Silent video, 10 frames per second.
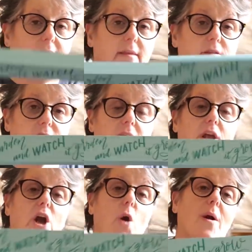This is going
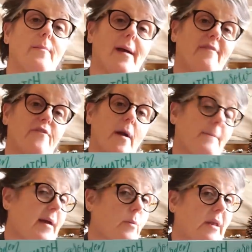to go in my front
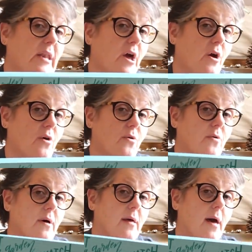bay window.